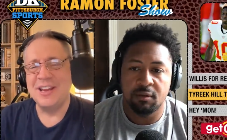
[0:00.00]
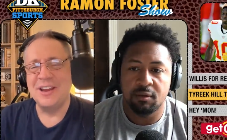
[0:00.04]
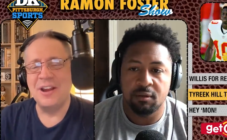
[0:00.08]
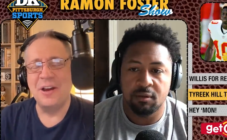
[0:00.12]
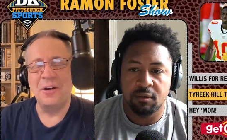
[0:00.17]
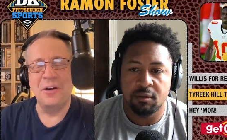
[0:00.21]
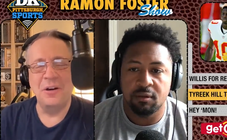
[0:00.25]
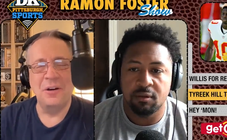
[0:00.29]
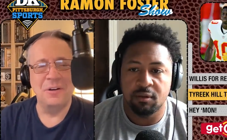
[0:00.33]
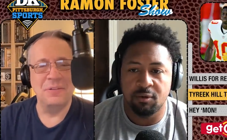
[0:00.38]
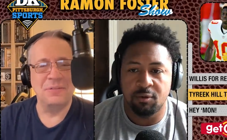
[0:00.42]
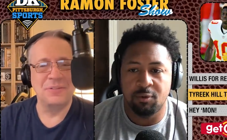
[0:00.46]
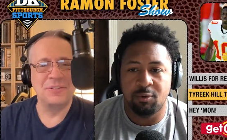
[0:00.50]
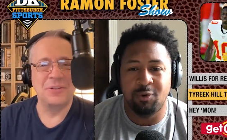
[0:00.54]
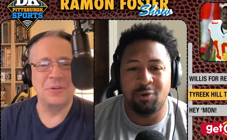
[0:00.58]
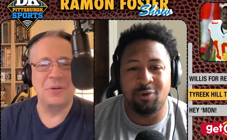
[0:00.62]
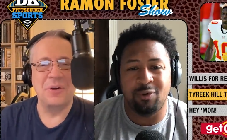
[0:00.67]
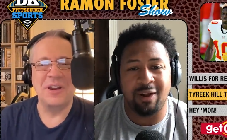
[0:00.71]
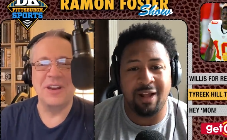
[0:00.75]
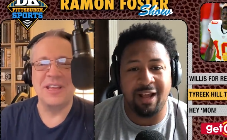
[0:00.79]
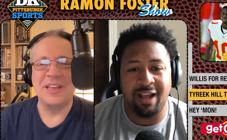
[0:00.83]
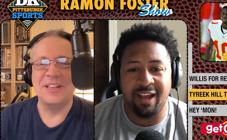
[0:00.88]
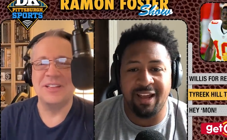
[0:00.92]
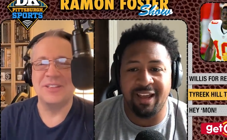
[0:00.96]
Speaker 1: you know, of
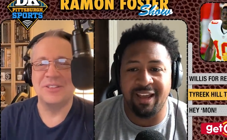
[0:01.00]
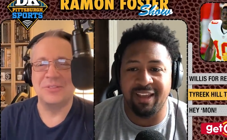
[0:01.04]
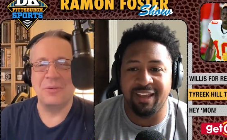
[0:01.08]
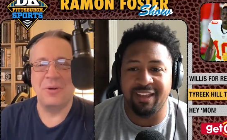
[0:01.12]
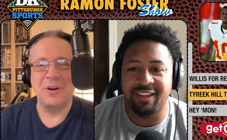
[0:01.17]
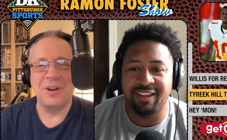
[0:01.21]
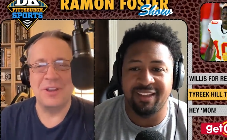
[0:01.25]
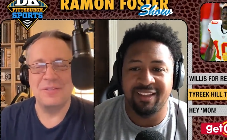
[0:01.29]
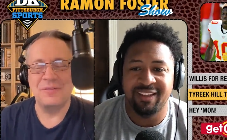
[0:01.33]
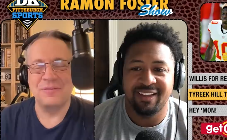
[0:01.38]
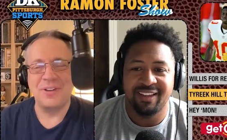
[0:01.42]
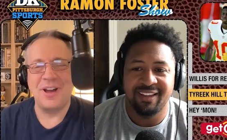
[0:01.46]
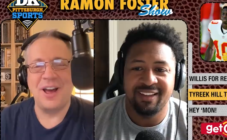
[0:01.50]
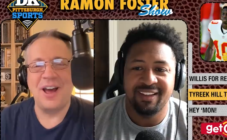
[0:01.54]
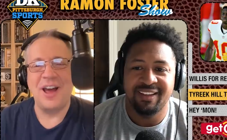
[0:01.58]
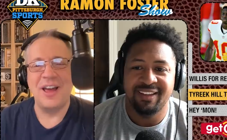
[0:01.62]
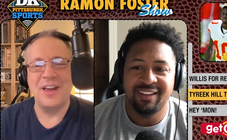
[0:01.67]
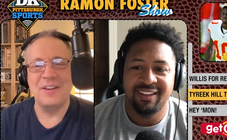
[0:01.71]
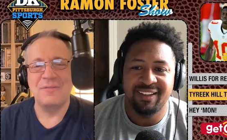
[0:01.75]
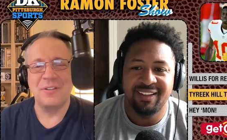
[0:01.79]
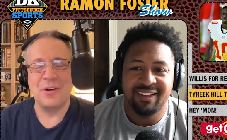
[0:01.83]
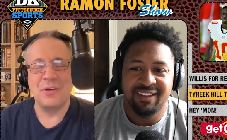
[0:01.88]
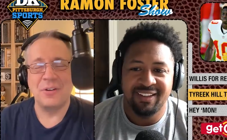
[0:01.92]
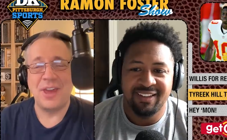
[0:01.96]
twenty right. and
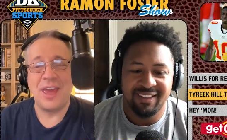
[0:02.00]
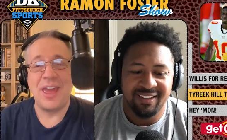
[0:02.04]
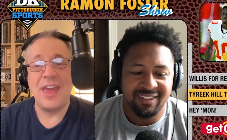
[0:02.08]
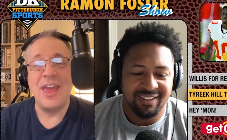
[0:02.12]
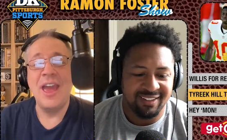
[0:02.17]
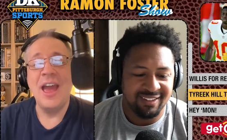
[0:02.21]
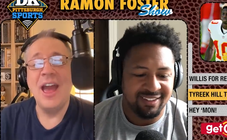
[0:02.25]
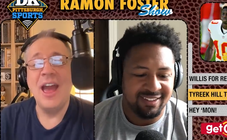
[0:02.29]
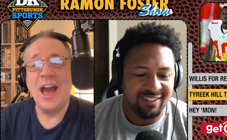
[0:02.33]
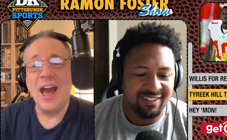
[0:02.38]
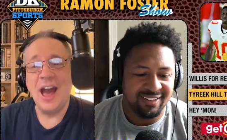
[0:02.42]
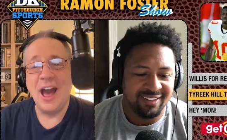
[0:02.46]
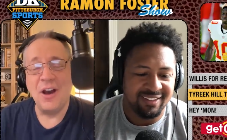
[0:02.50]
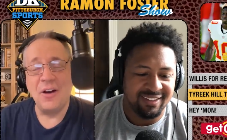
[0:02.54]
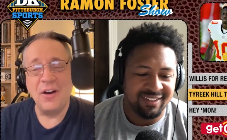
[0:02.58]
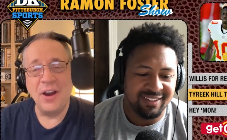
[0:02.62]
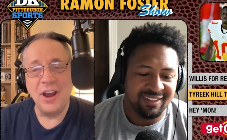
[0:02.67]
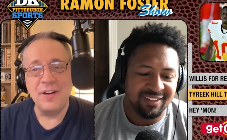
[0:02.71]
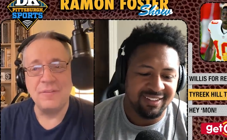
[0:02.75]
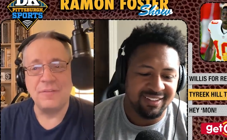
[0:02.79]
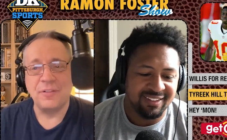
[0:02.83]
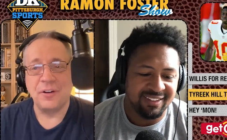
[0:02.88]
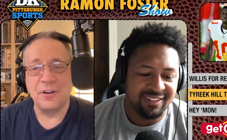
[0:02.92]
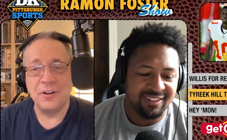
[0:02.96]
twenty-five. Okay,
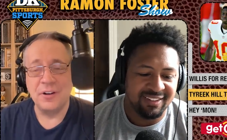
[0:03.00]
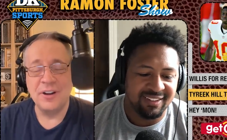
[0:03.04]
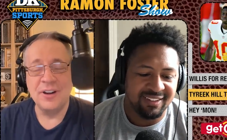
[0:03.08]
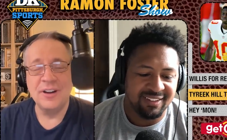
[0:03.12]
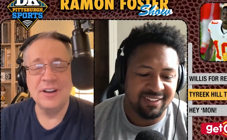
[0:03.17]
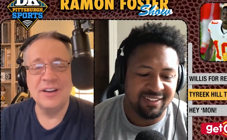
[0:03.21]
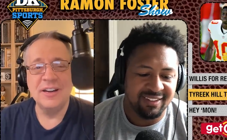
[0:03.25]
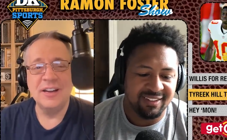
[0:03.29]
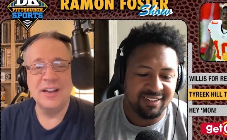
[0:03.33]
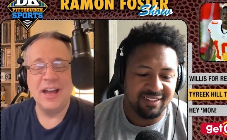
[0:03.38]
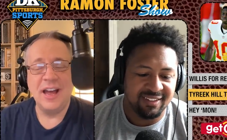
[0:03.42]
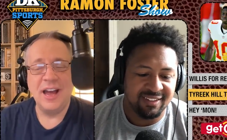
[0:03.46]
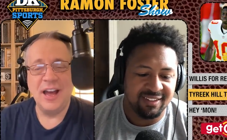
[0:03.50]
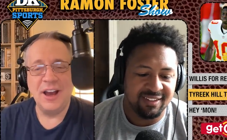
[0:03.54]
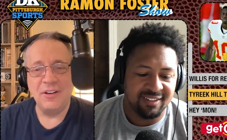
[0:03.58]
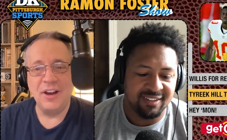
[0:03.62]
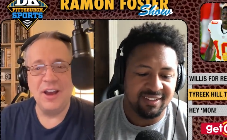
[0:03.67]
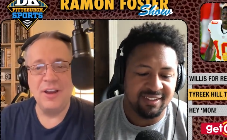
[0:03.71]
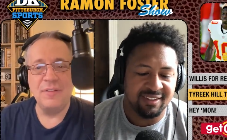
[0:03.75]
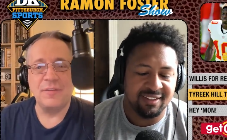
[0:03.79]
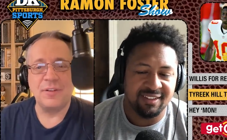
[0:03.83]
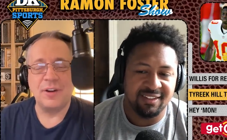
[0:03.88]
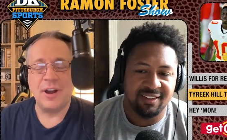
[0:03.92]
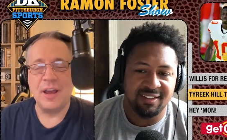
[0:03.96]
however,
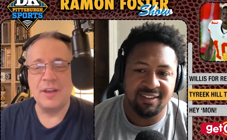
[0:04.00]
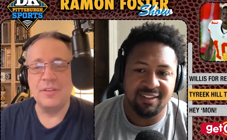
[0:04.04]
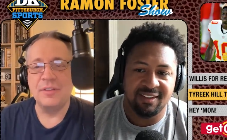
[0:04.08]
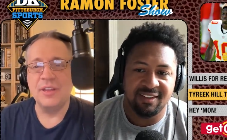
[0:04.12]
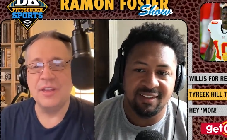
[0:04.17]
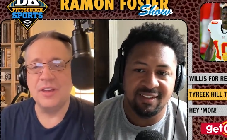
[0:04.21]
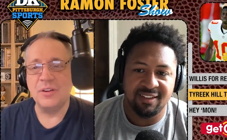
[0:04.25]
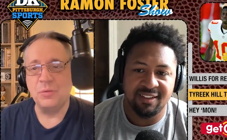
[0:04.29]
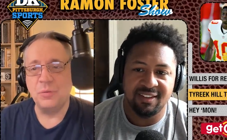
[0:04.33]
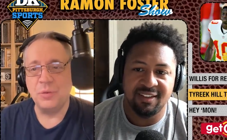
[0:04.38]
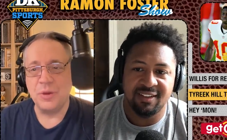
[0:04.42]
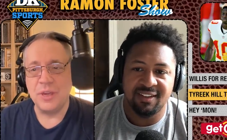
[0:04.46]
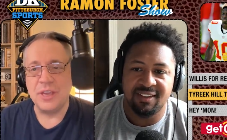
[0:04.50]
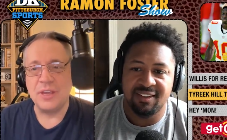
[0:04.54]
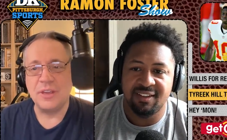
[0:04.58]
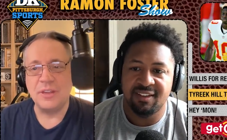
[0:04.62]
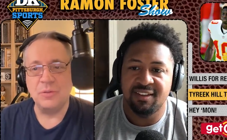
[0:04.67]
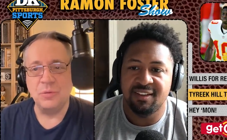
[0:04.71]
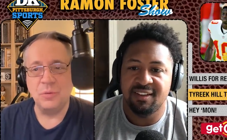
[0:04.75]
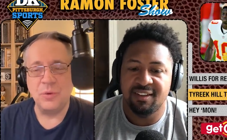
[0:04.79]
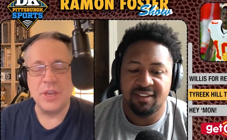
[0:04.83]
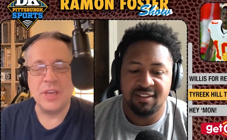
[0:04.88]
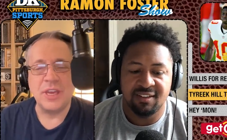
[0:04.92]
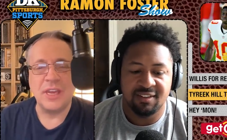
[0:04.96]
however, I think we
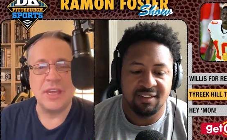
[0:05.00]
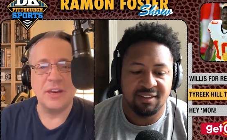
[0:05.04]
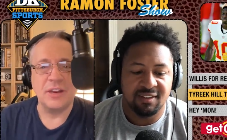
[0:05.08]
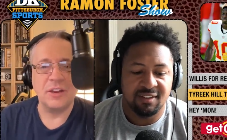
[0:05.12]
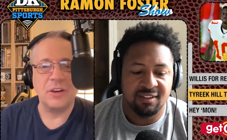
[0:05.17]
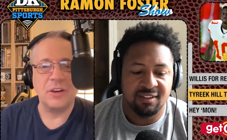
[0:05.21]
we can